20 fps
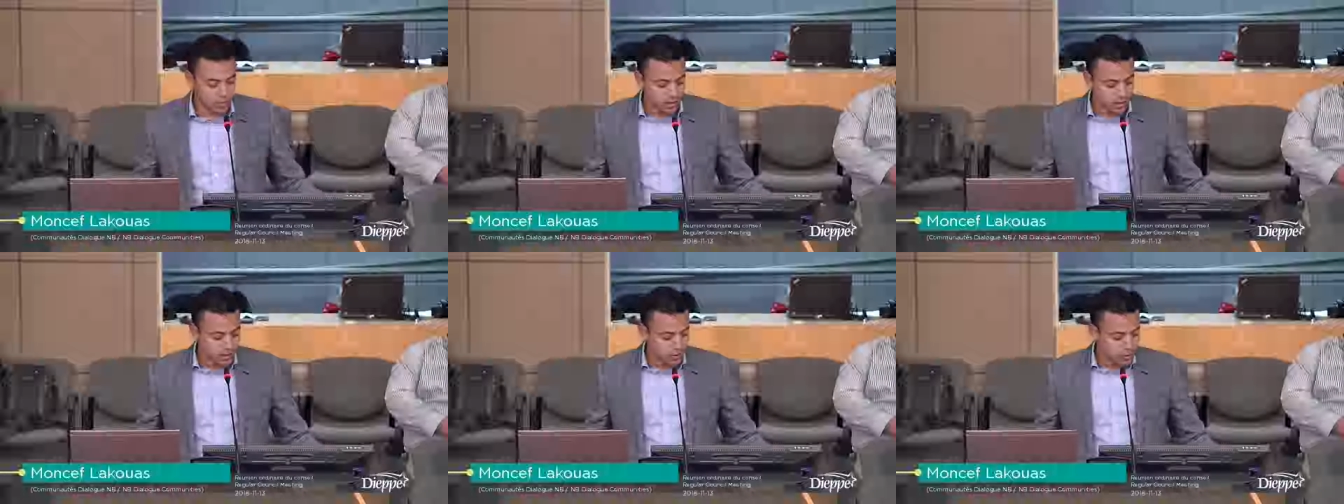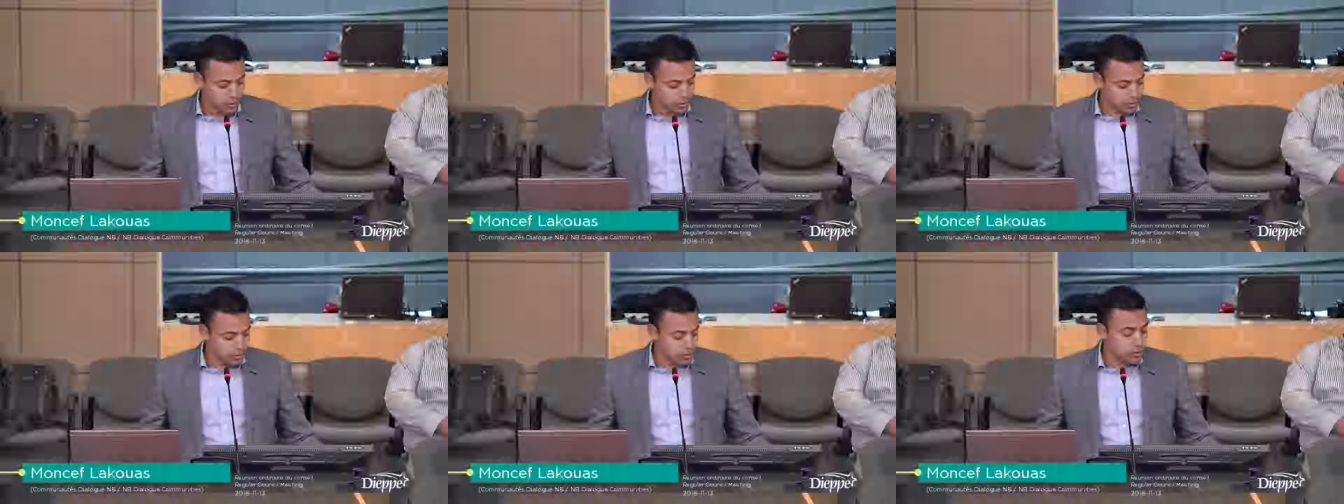
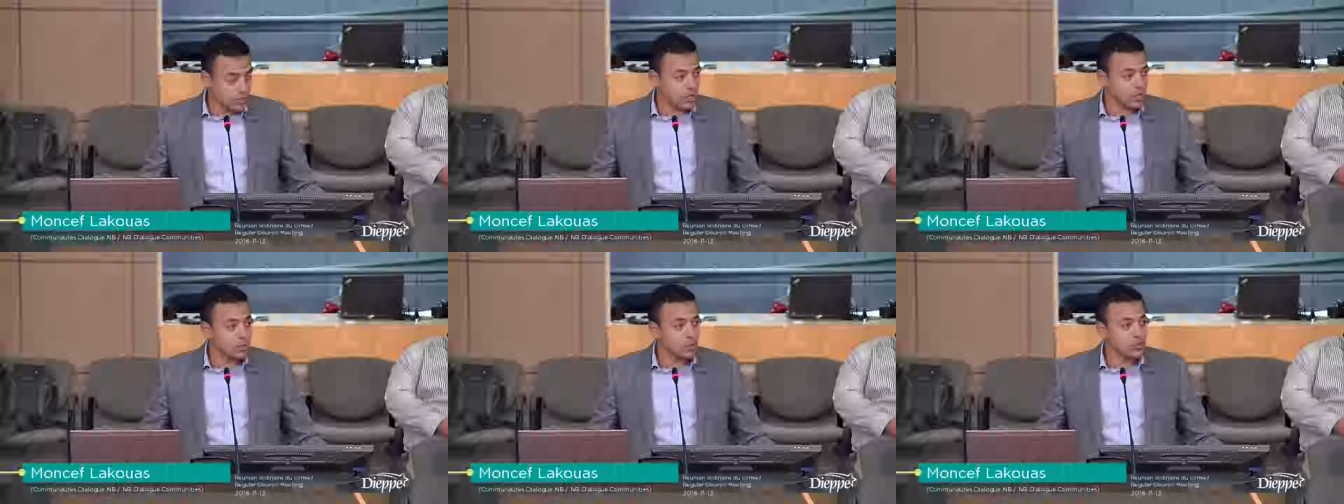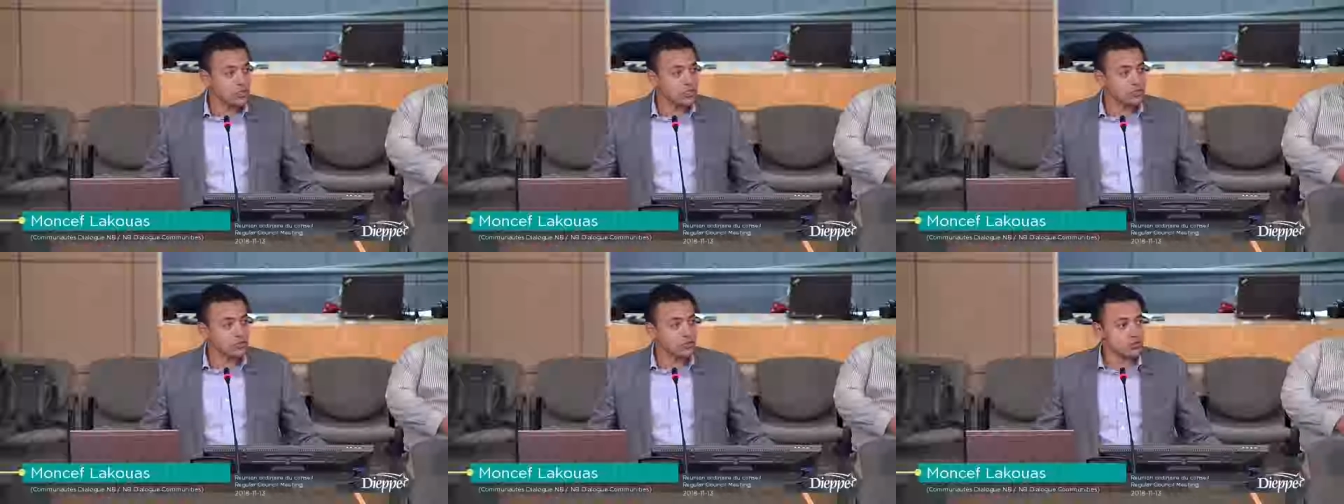communities,
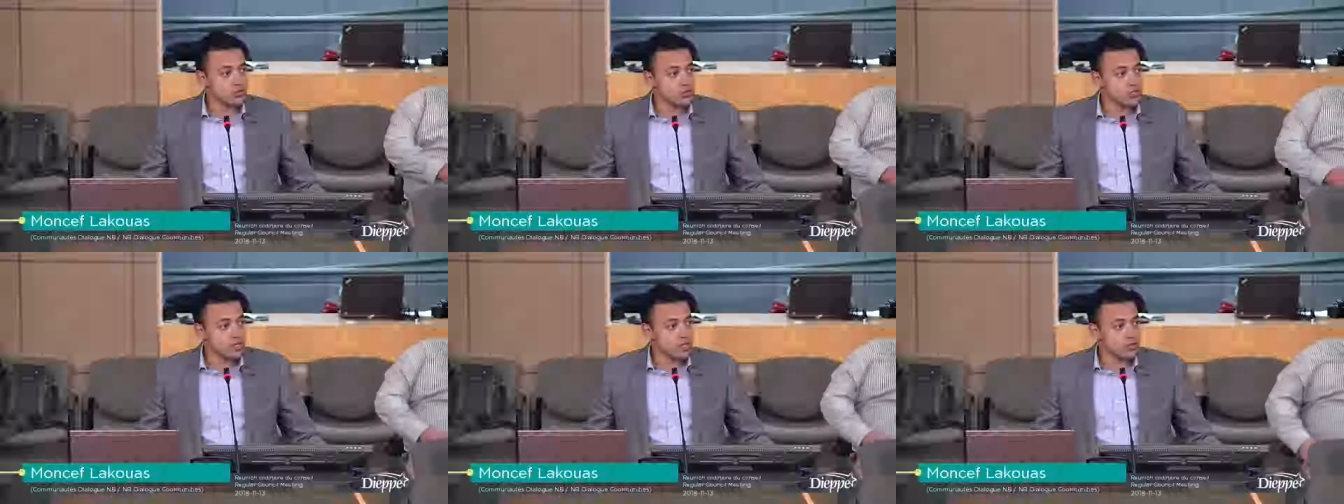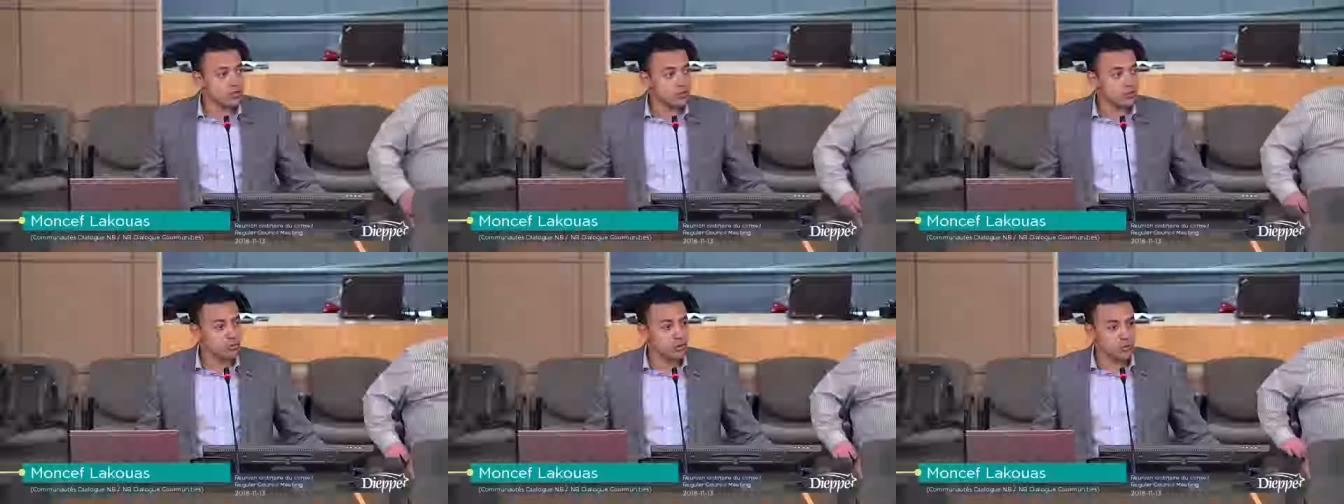
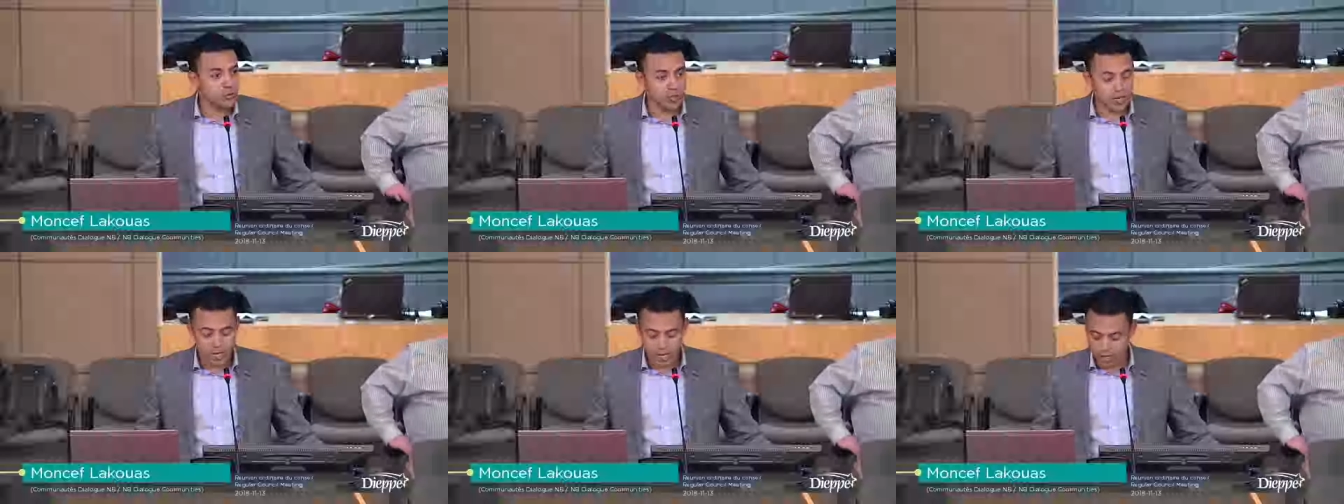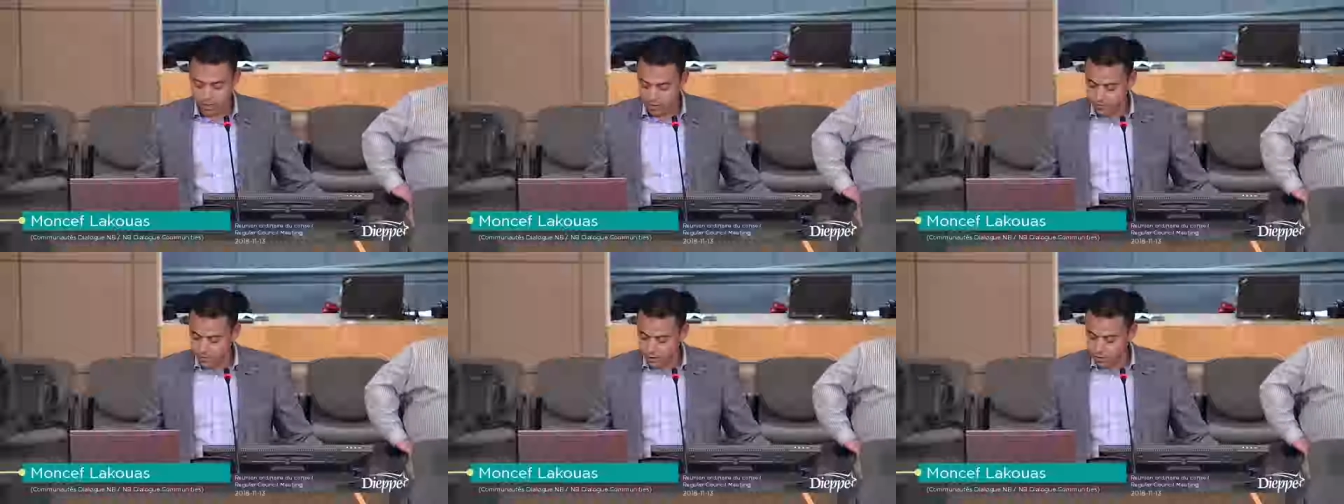Anglophone,
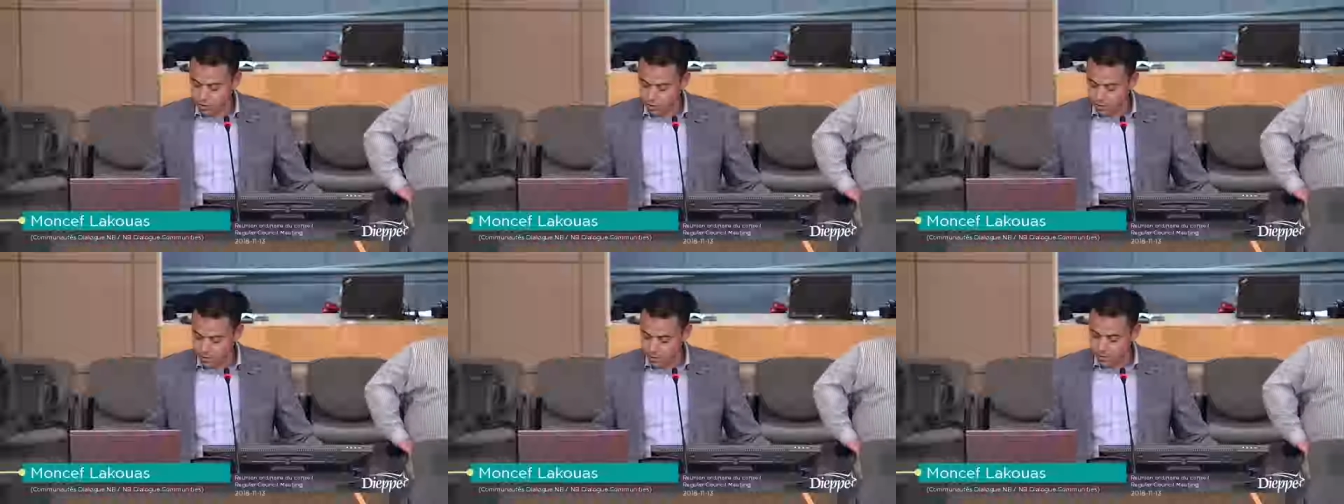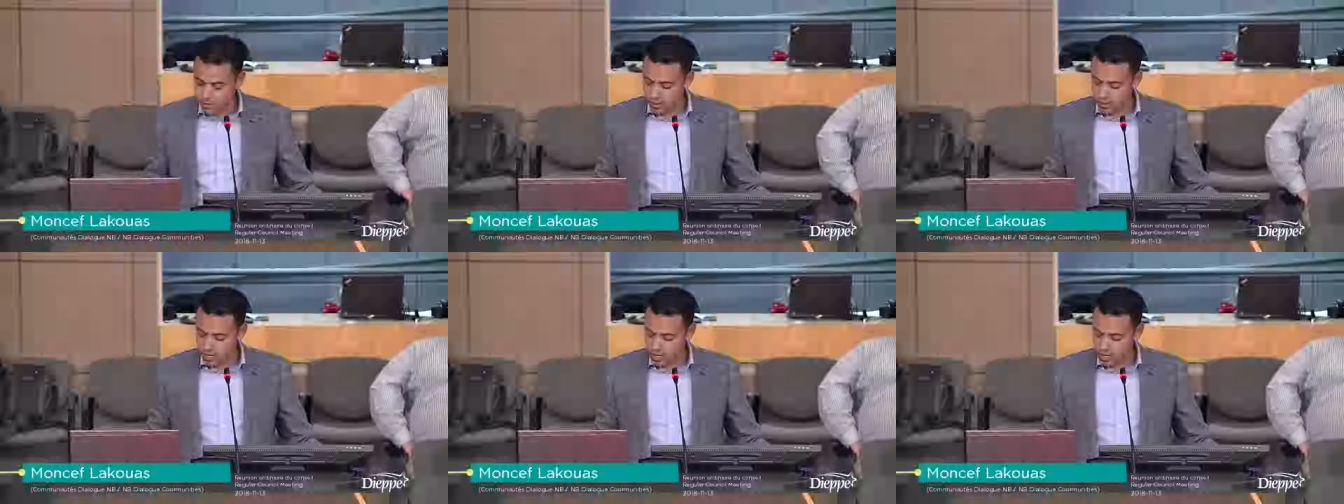Anglo-Saxon, etc.